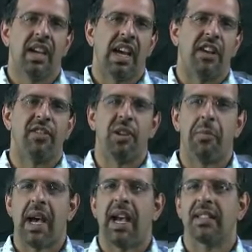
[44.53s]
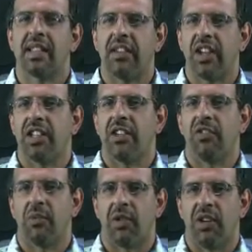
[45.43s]
However, in the past, I've had a
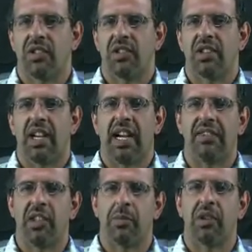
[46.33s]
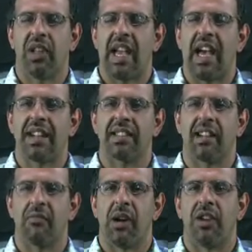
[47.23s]
different approach. I've typically had a set
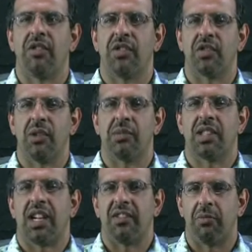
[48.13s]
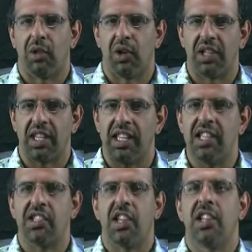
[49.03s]
of monitoring scripts that I deployed to
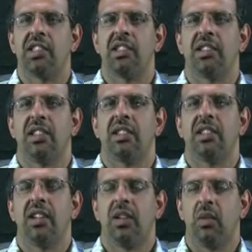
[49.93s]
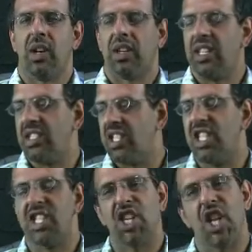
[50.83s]
each instances. Well,
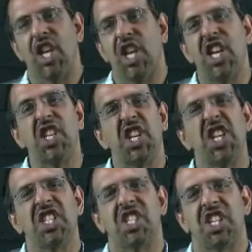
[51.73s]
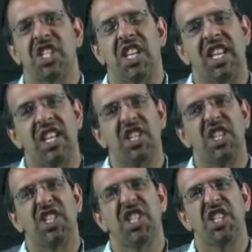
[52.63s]
each instance, not each
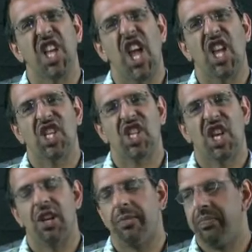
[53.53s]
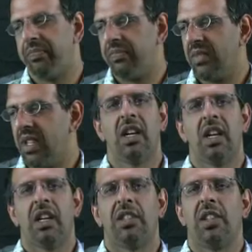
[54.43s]
instance says.
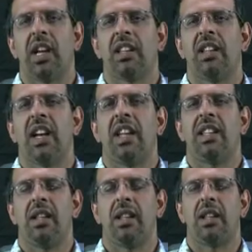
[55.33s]
Do you like the idea?